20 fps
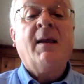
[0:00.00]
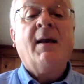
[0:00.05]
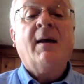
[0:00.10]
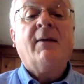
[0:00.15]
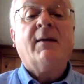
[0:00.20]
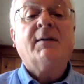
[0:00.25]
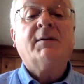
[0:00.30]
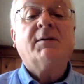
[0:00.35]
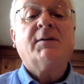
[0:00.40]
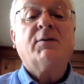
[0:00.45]

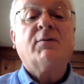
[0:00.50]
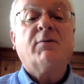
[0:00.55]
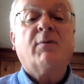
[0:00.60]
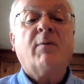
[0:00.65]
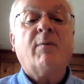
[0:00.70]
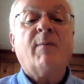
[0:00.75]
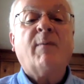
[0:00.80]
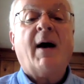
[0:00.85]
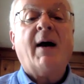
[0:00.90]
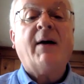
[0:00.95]
This is a
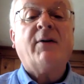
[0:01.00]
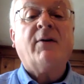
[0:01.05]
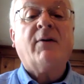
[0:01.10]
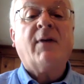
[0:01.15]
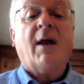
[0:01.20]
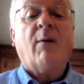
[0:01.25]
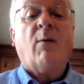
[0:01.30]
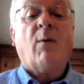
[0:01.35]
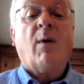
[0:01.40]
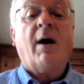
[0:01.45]
reminder
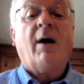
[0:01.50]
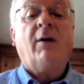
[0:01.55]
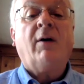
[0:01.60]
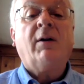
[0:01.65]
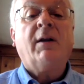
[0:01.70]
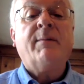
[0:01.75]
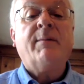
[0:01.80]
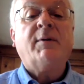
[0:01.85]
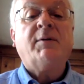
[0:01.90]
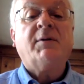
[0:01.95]
that while
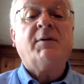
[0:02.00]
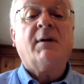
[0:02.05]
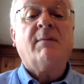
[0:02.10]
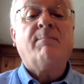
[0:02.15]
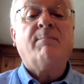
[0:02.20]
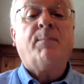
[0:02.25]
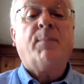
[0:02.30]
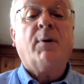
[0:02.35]
limited,